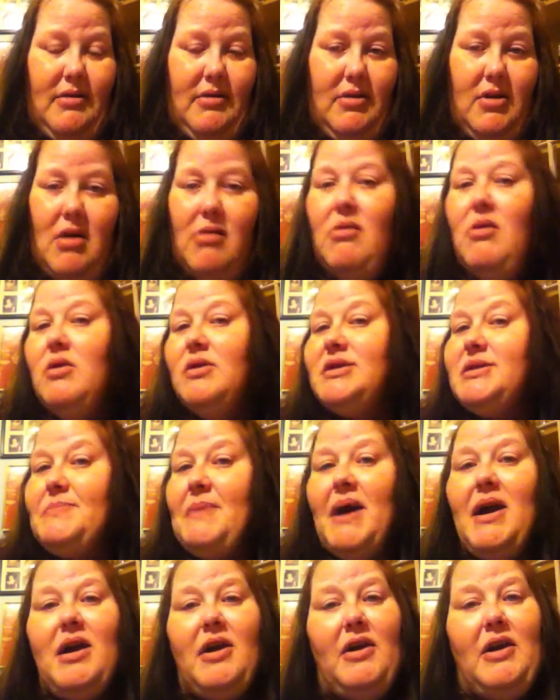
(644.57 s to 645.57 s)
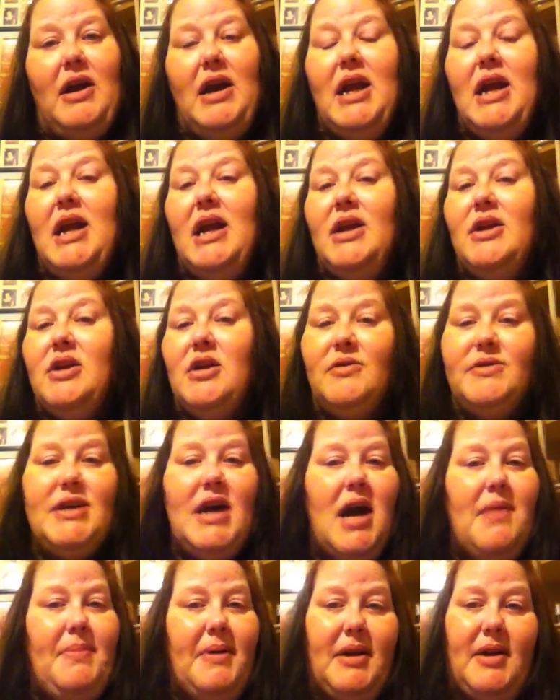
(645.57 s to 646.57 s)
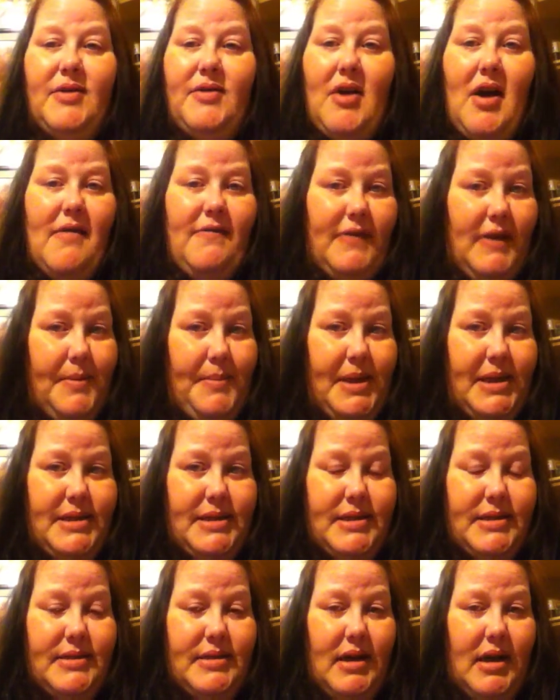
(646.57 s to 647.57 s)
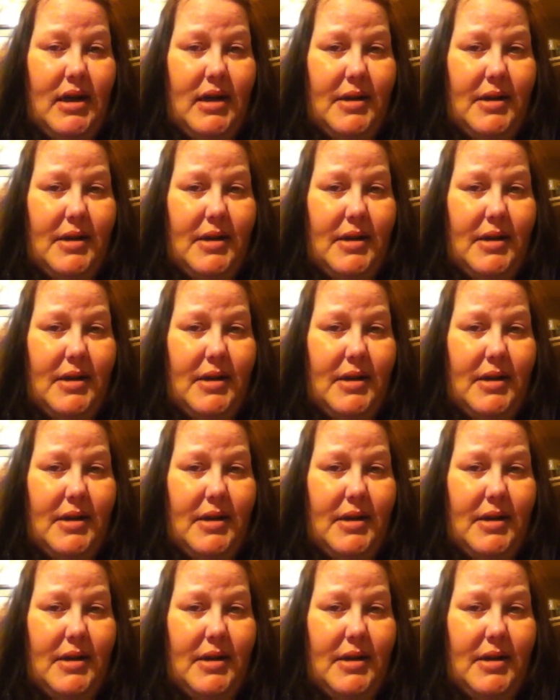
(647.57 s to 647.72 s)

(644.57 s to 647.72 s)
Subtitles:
No holds barred. No topic is off limits.